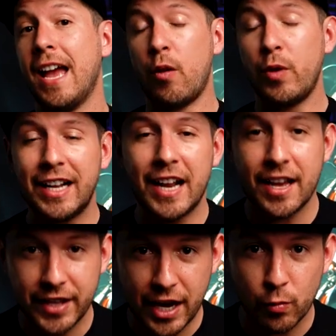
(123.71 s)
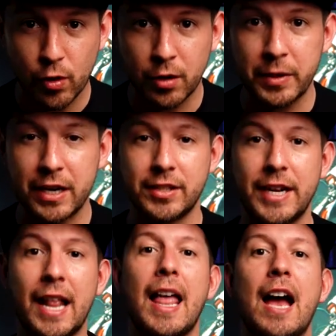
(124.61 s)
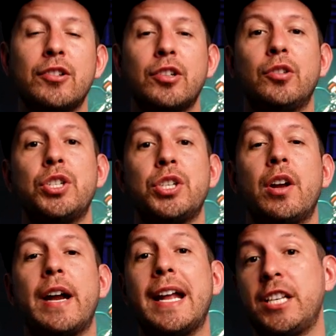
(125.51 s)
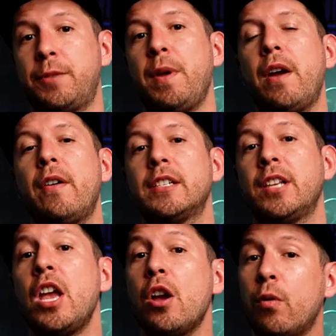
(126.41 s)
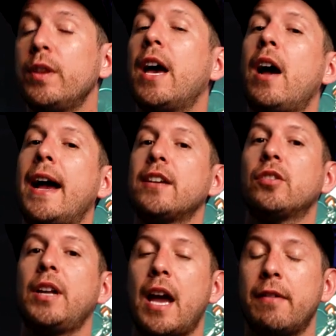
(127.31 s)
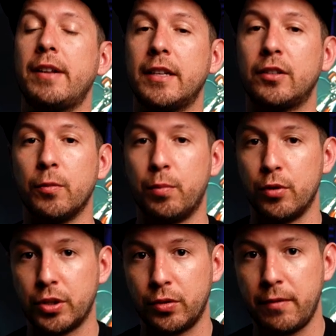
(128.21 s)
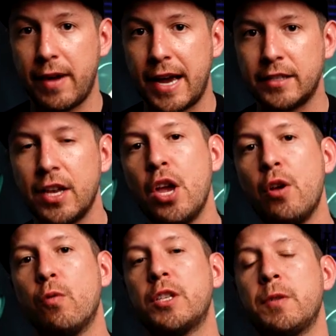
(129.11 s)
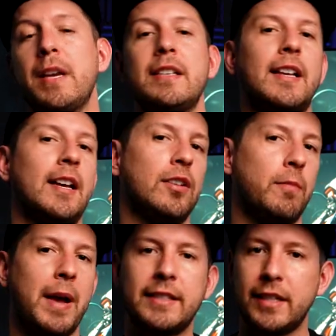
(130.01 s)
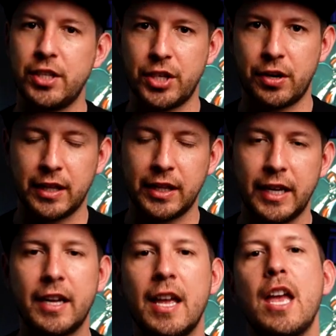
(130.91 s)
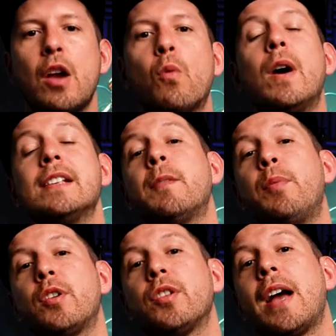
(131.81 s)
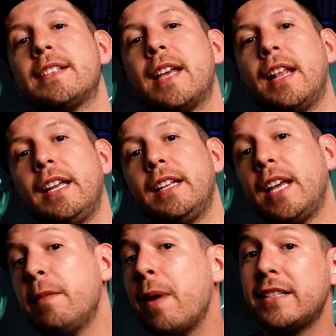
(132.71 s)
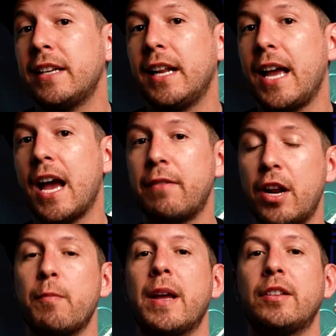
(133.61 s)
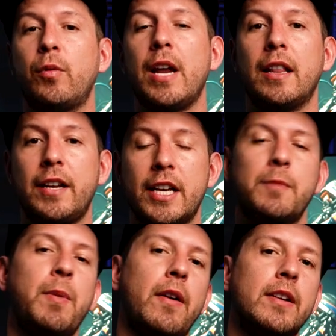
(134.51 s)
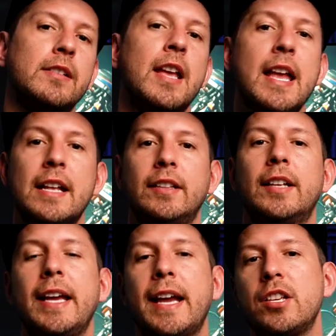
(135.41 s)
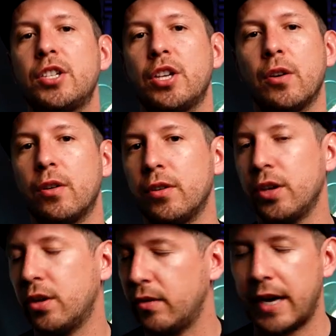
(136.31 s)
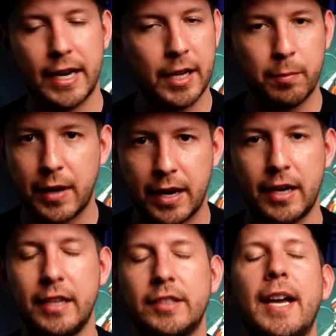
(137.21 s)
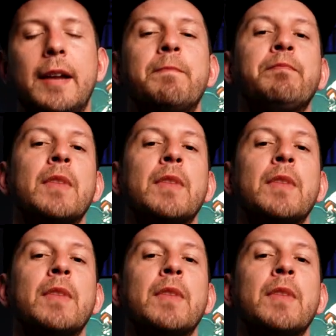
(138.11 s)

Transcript: I really like the 8th Wall because it allows you to share an experience without actually having to push the device, which means that you basically share a link once the person has that link, they basically have an augmented reality experience that they can show, you know, at any at any time.